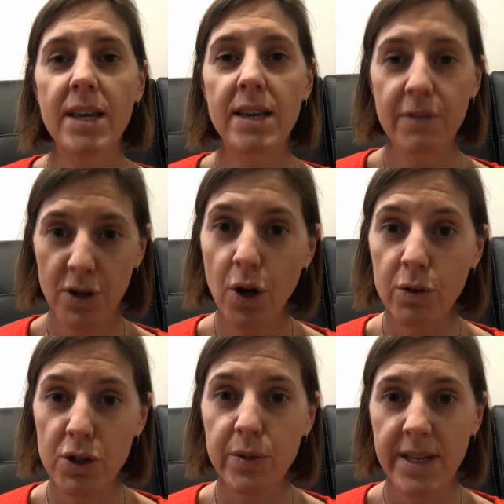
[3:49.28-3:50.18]
give it a go
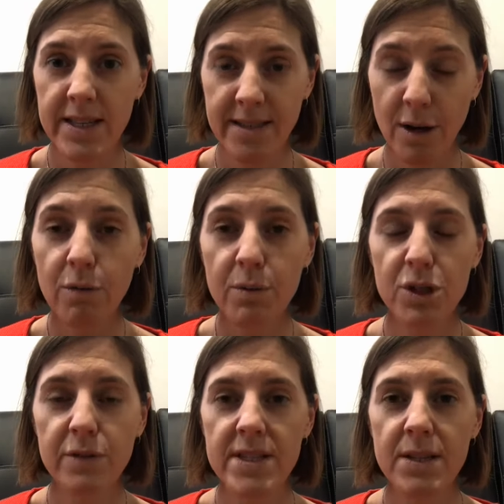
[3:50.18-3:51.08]
and do it yourself,
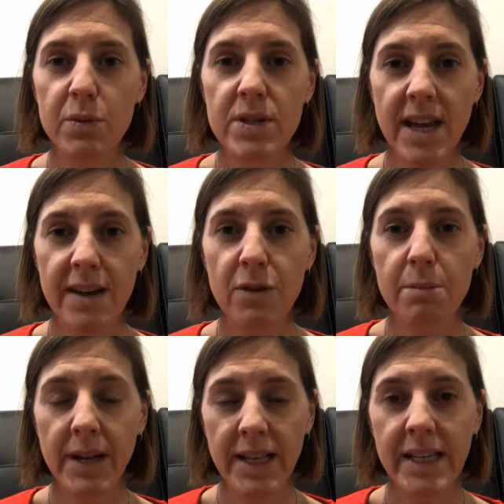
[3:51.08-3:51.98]
which obviously will save you
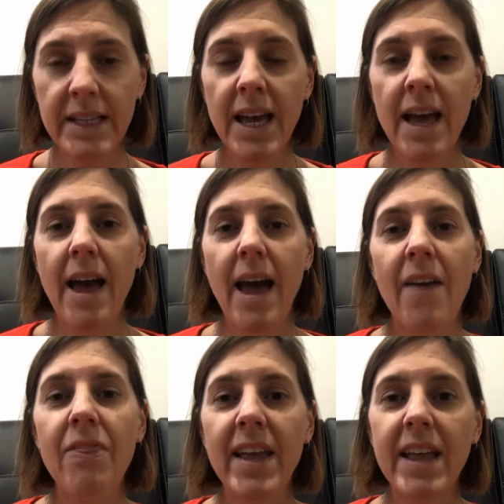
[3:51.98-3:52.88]
money,
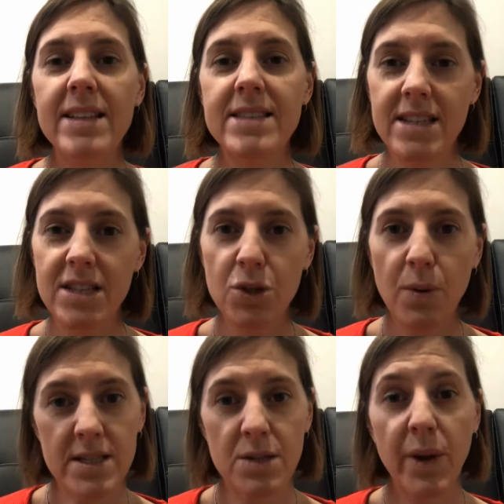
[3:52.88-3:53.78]
and then send it to
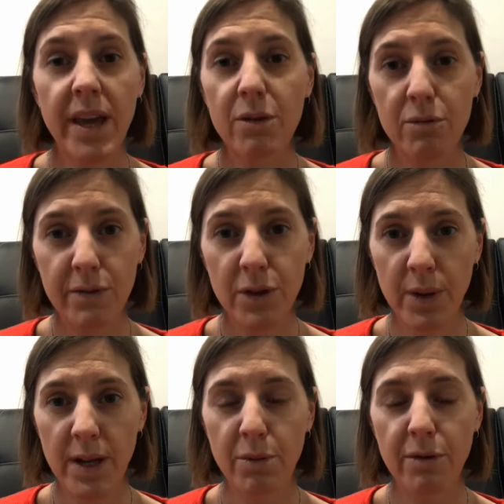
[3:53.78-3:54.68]
us and we can
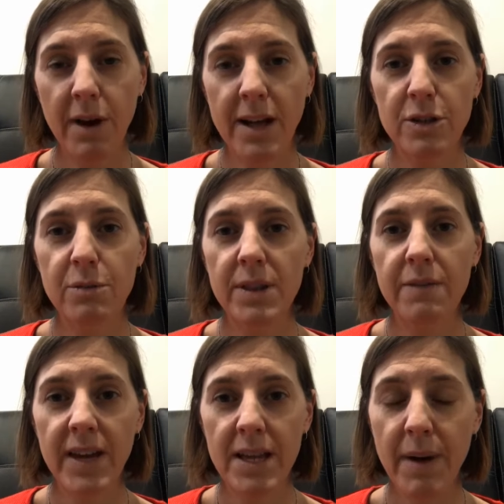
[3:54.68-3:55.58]
review it and provide you with
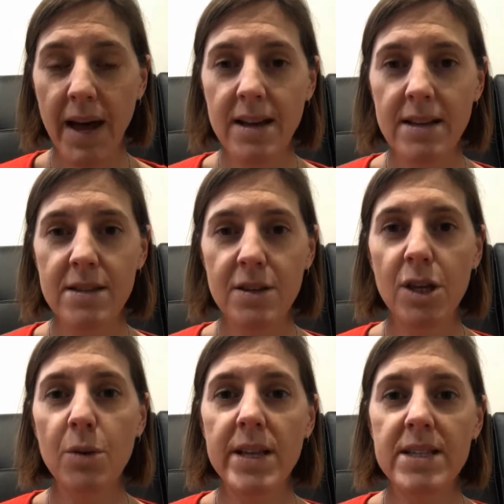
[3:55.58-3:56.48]
feedback so that
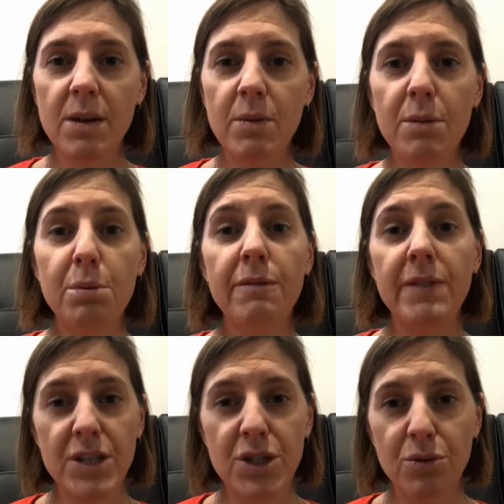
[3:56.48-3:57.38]
you end up with a
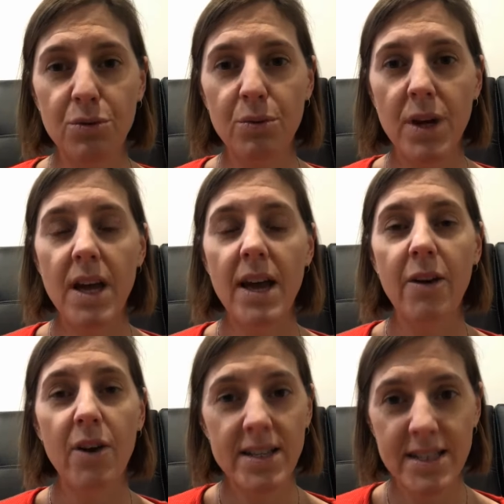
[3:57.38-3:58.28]
professional
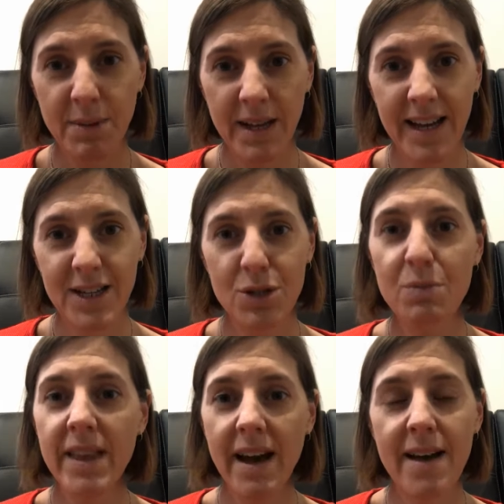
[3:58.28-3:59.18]
grant
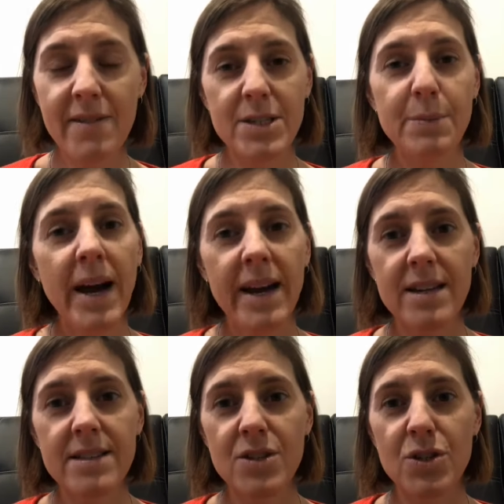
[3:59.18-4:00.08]
application without having to pay
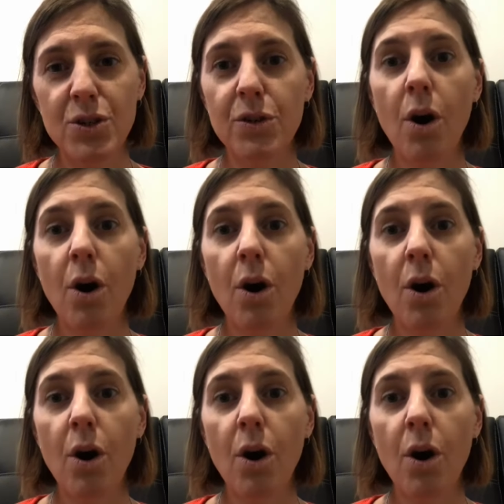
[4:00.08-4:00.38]
us to do the